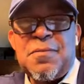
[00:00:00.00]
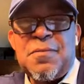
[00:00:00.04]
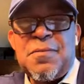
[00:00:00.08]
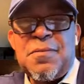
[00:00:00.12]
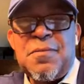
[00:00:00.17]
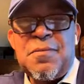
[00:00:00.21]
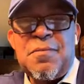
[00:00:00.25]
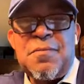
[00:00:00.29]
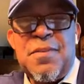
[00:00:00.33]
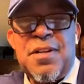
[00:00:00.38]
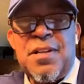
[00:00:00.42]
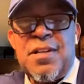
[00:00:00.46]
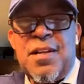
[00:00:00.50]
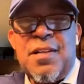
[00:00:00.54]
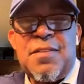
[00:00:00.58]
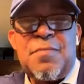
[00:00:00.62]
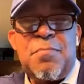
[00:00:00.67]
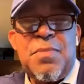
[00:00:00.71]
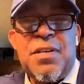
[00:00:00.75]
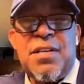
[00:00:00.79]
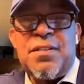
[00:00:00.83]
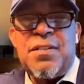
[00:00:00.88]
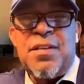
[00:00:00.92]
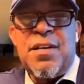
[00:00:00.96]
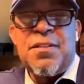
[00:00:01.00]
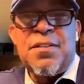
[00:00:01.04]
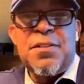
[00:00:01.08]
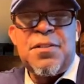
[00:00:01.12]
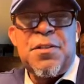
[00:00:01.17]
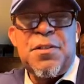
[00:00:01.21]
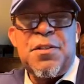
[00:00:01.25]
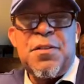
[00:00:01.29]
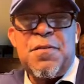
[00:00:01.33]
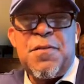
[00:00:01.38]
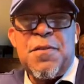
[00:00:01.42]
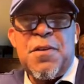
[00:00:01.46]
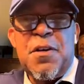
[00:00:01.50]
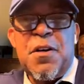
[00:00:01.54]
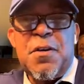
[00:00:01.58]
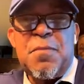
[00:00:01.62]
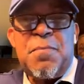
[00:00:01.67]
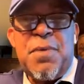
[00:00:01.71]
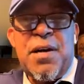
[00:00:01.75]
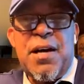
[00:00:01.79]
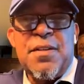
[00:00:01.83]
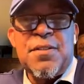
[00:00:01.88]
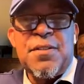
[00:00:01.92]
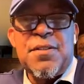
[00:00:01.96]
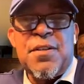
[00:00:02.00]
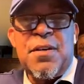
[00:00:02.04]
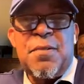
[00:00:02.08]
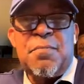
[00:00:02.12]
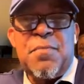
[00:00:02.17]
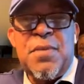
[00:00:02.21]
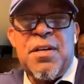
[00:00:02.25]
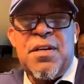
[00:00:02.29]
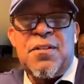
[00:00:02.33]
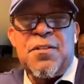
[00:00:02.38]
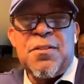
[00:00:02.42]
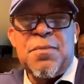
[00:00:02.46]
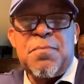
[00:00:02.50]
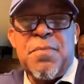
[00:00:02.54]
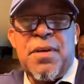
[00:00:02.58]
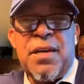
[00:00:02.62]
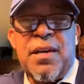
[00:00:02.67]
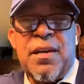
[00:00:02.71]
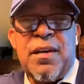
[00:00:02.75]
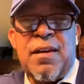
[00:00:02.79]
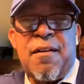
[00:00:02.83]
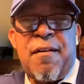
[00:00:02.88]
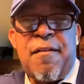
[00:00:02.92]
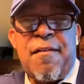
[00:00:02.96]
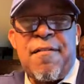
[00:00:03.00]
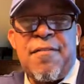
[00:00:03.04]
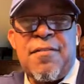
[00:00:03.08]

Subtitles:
Well, that'd be another excuse to go buy something else, man.